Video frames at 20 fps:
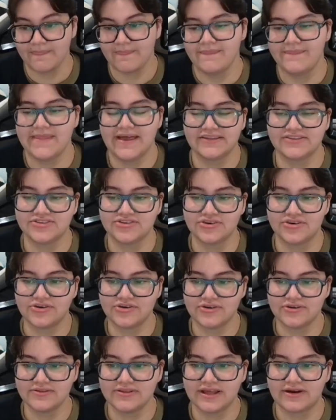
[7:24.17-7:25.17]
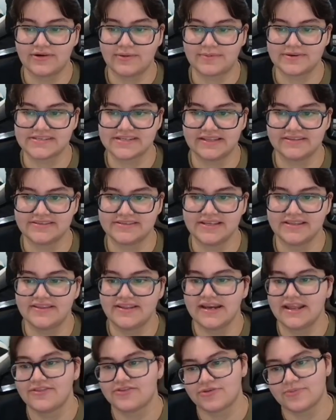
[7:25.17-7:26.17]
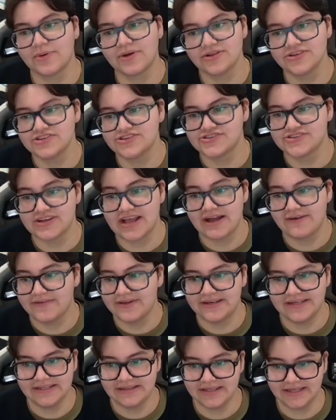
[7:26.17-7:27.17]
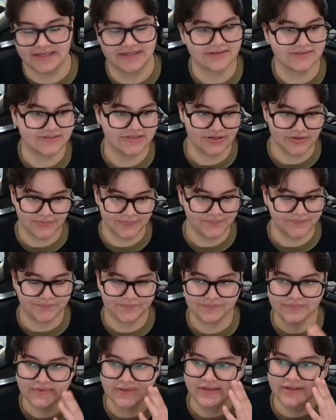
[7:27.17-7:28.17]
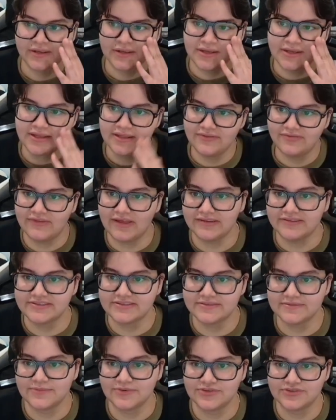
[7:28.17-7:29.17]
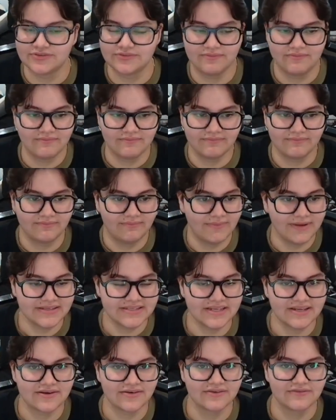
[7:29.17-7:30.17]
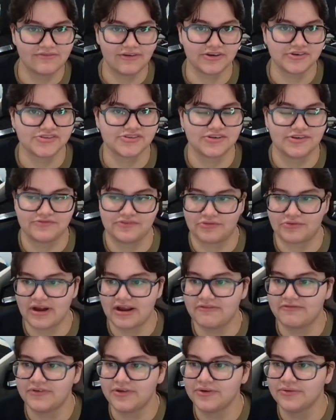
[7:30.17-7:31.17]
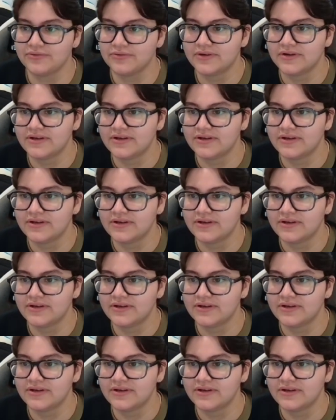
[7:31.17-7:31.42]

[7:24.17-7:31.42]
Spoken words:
That's all that represents. And then anthropology doesn't have any link, so that's the most basic function of the graph view.